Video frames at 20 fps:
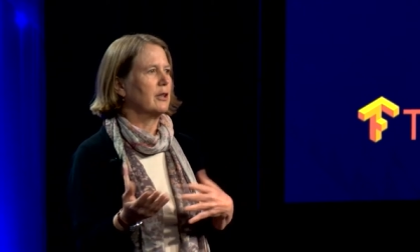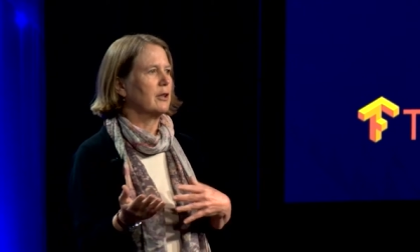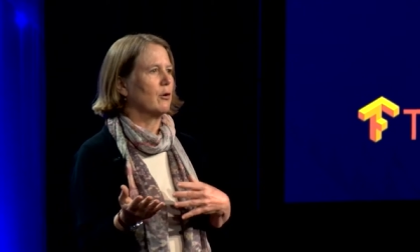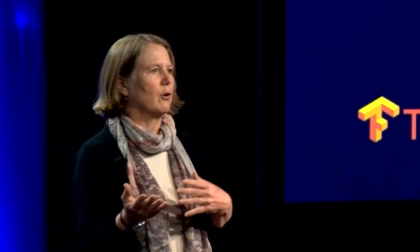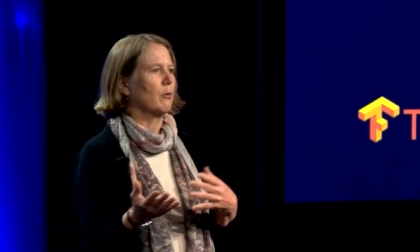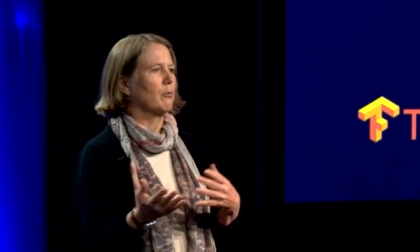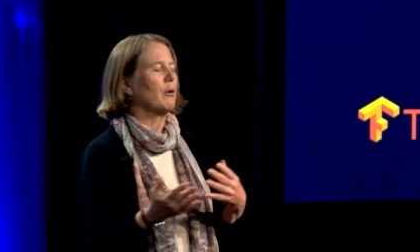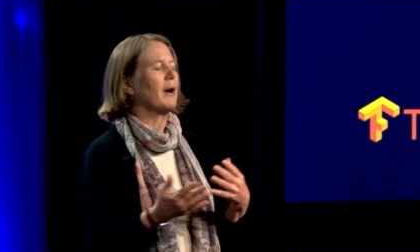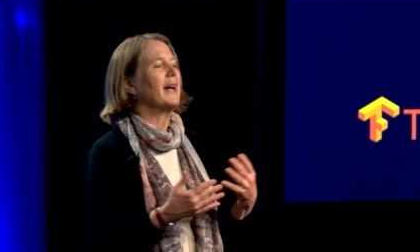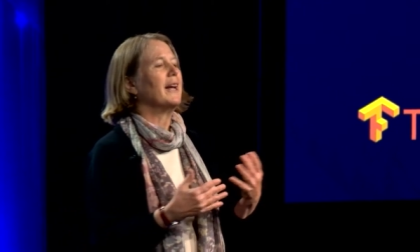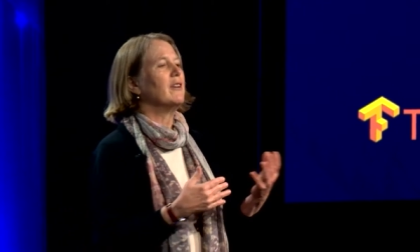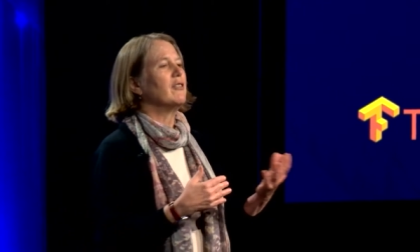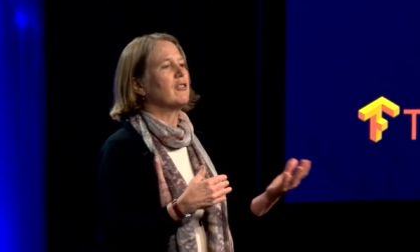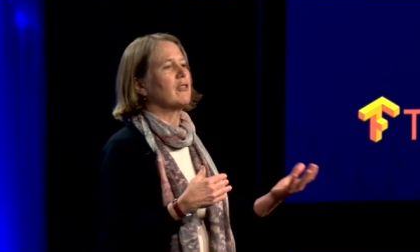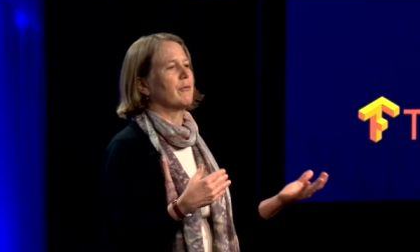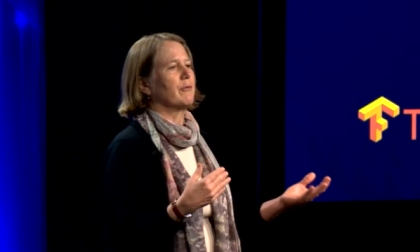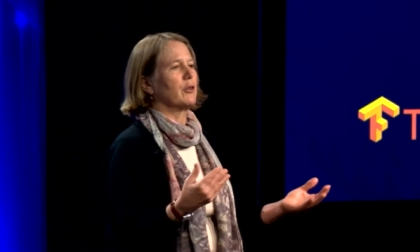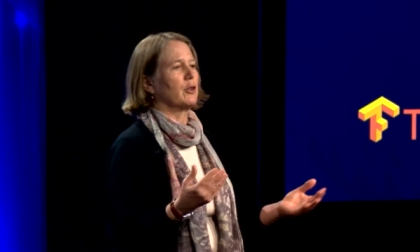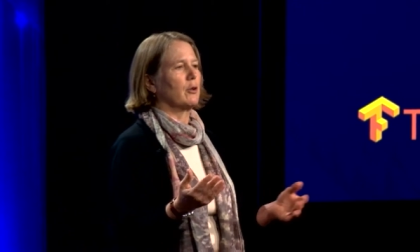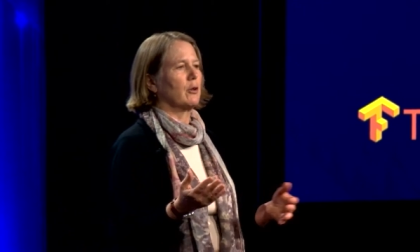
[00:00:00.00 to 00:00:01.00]
you know a range
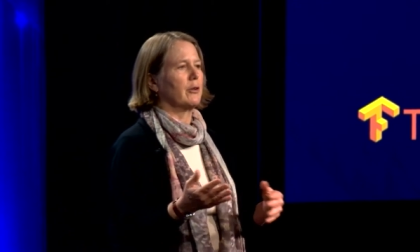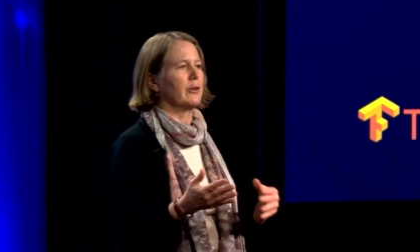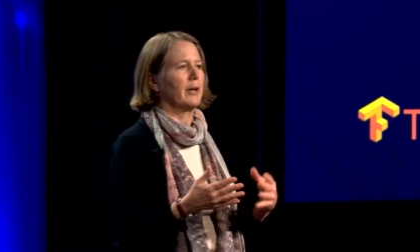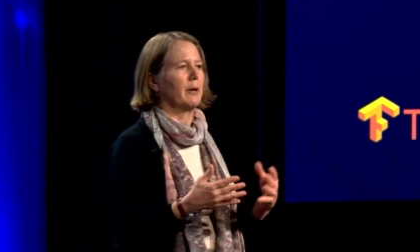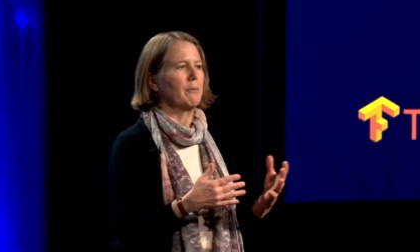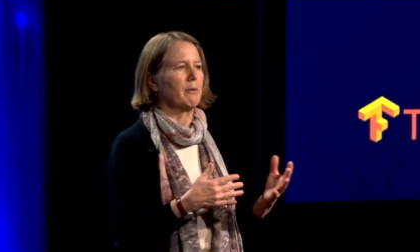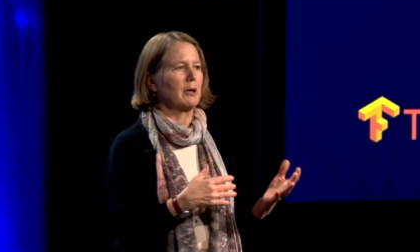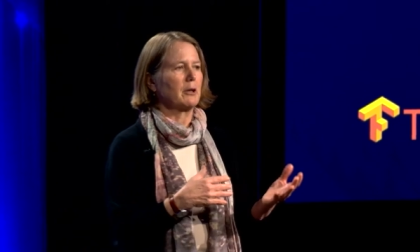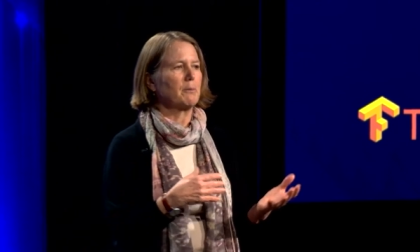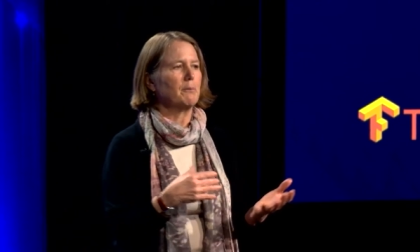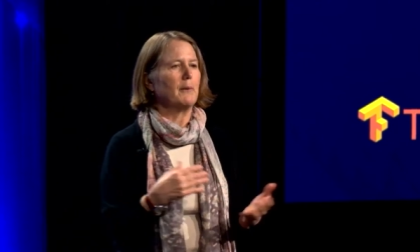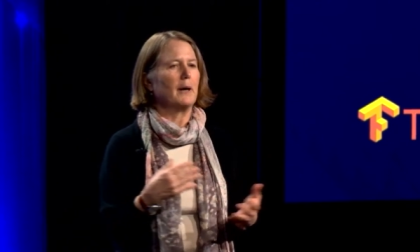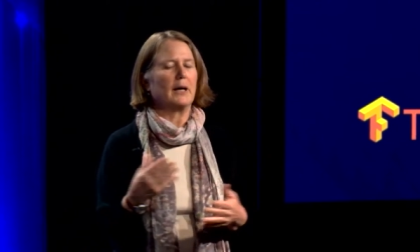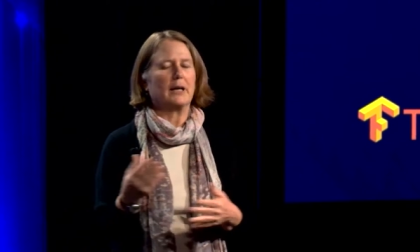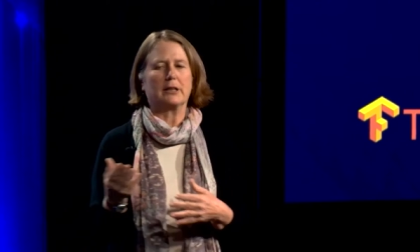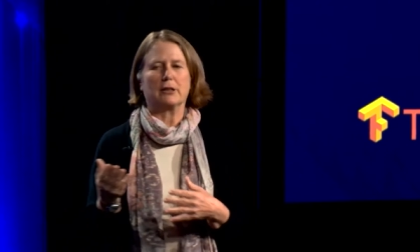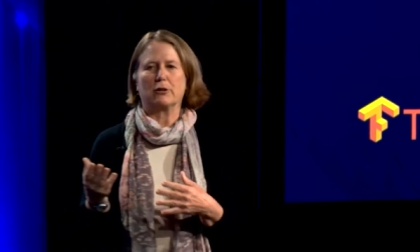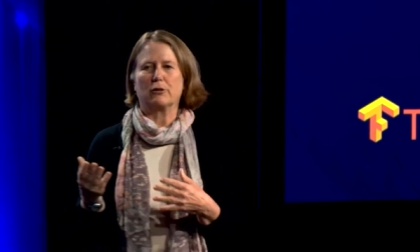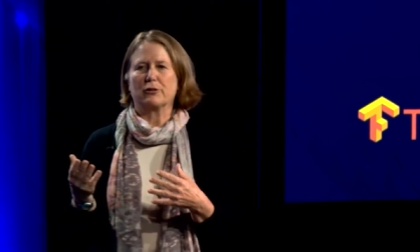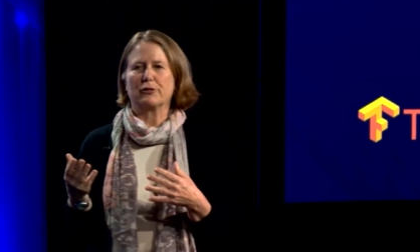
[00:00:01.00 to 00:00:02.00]
of neural network
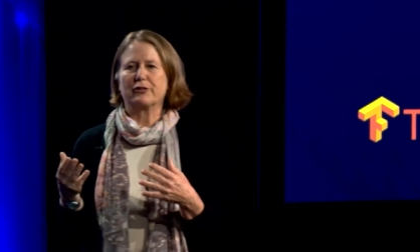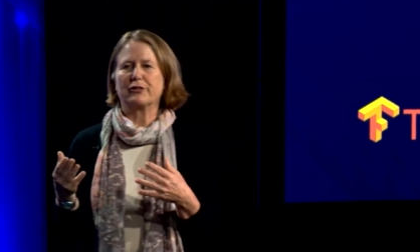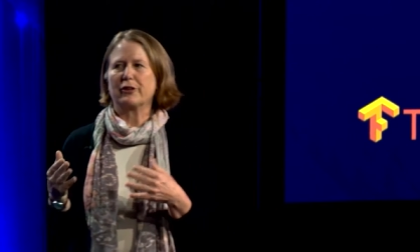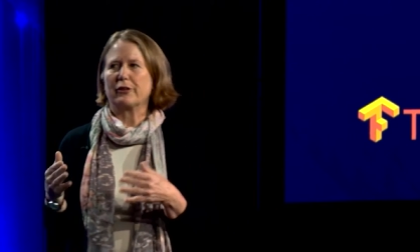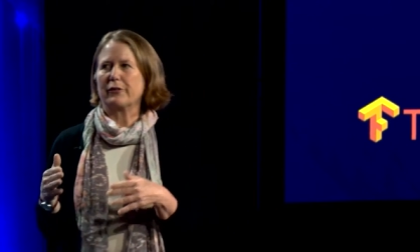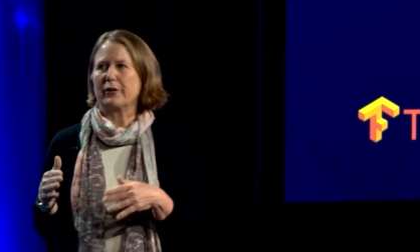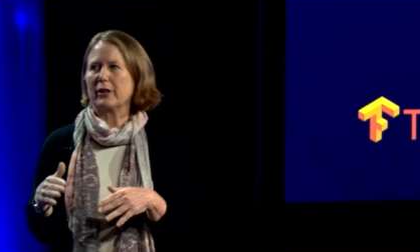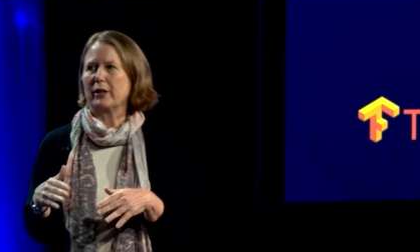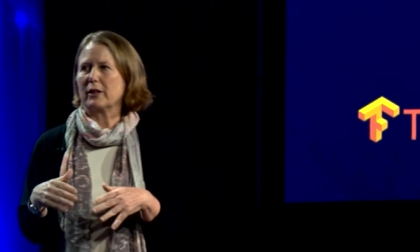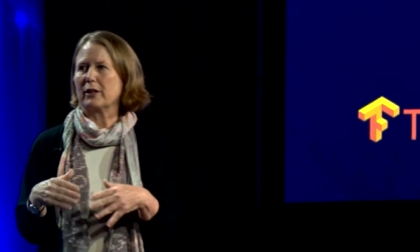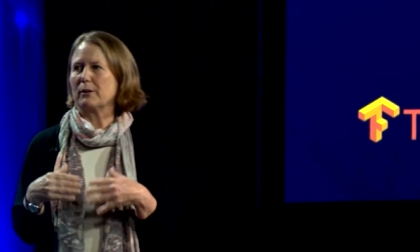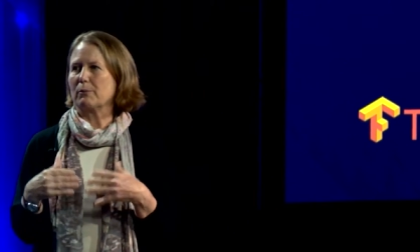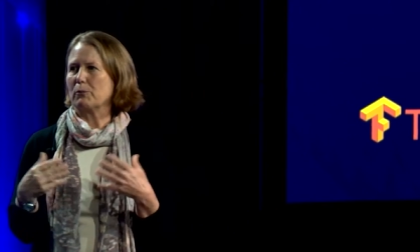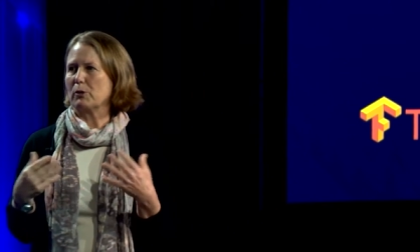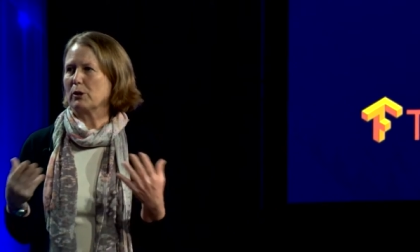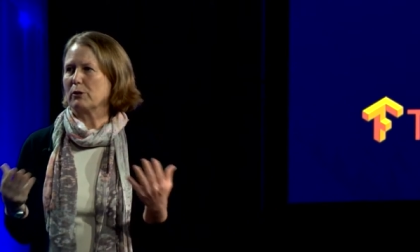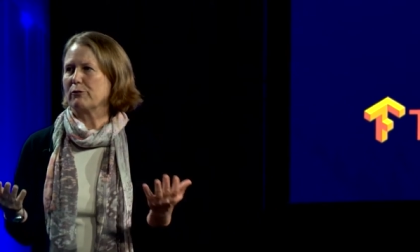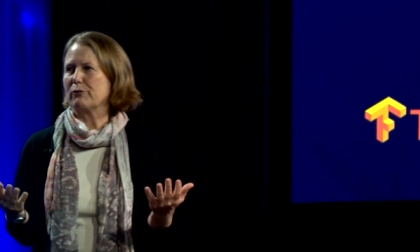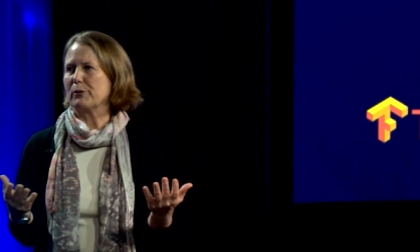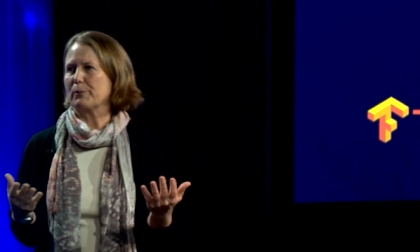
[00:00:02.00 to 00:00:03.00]
models so that it can
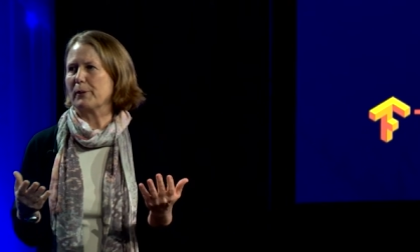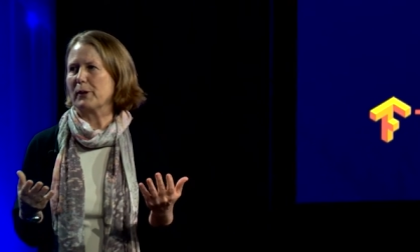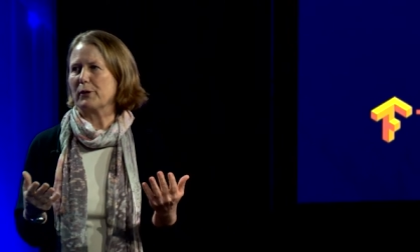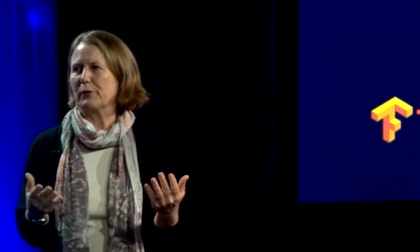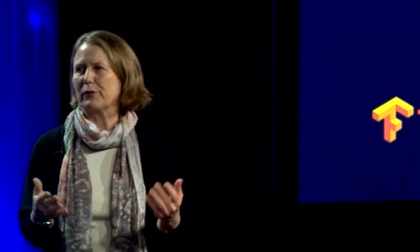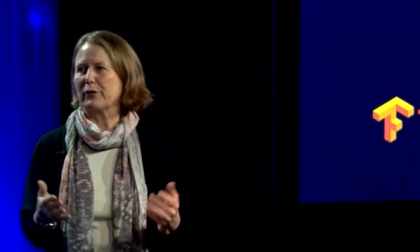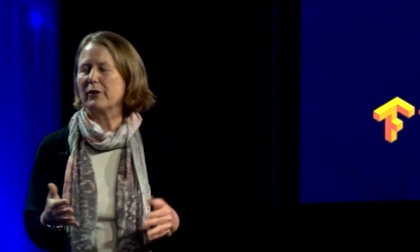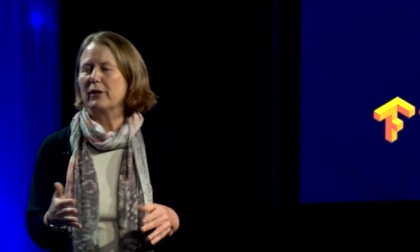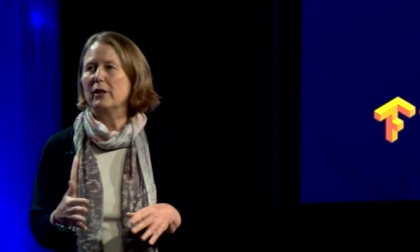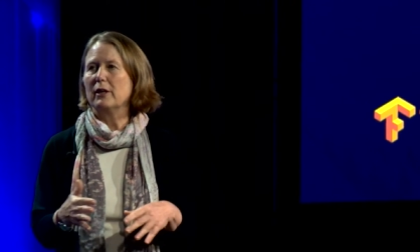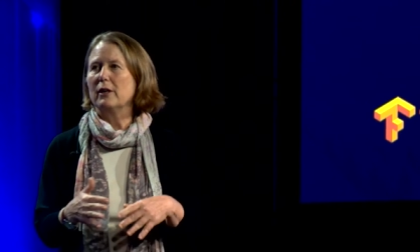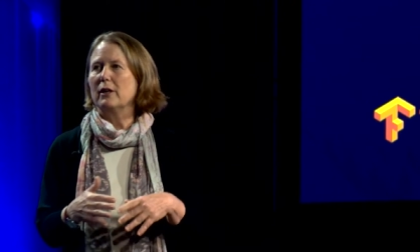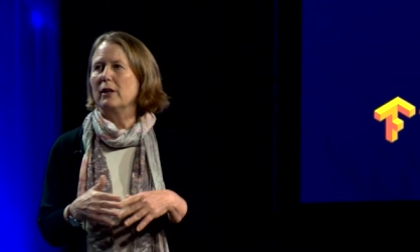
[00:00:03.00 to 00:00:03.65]
work for both